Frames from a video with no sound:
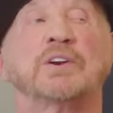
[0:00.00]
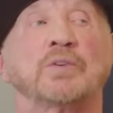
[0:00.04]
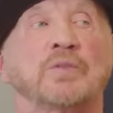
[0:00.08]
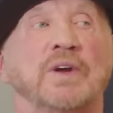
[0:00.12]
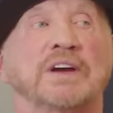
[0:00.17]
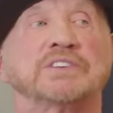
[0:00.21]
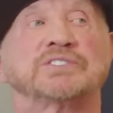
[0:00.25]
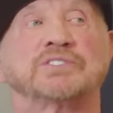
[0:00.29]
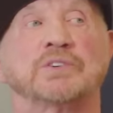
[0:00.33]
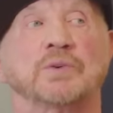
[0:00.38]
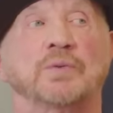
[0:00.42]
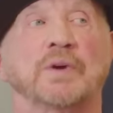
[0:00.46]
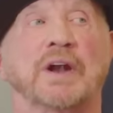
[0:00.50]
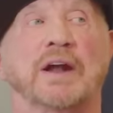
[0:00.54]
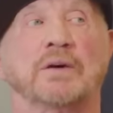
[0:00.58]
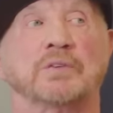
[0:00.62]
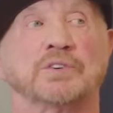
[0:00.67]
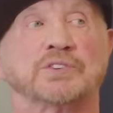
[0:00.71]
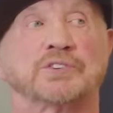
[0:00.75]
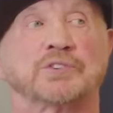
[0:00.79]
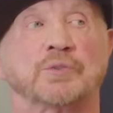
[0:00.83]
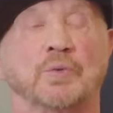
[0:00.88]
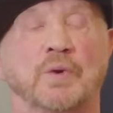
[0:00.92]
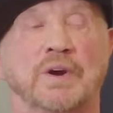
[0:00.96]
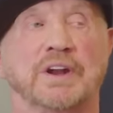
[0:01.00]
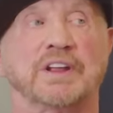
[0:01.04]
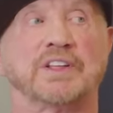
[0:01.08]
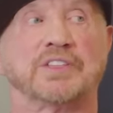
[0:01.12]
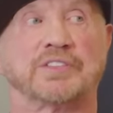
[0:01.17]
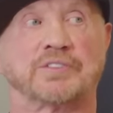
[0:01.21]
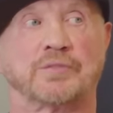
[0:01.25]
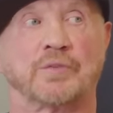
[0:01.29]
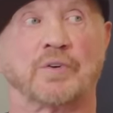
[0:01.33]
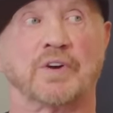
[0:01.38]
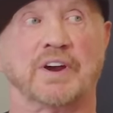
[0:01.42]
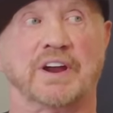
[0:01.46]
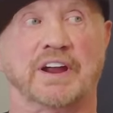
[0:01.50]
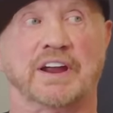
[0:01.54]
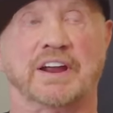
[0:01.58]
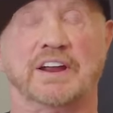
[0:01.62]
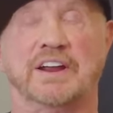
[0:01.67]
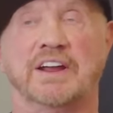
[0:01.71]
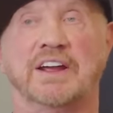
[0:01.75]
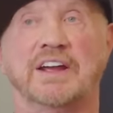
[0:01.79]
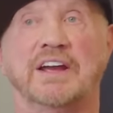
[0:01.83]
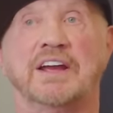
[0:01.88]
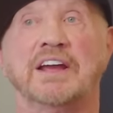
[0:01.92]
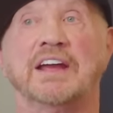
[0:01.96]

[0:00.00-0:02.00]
to wrestle when I was 23,